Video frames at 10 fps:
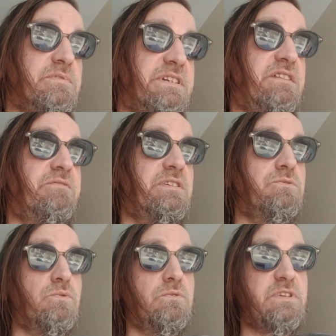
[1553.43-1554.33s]

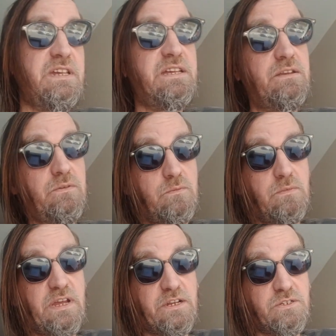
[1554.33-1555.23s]
individuals can
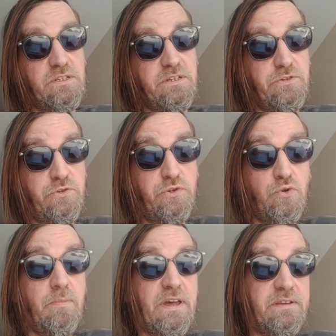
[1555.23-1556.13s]
actually do
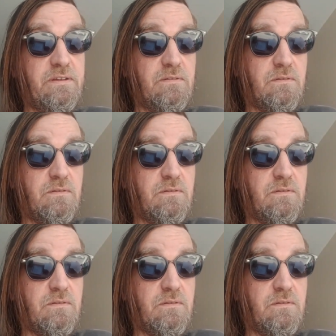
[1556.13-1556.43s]
about it.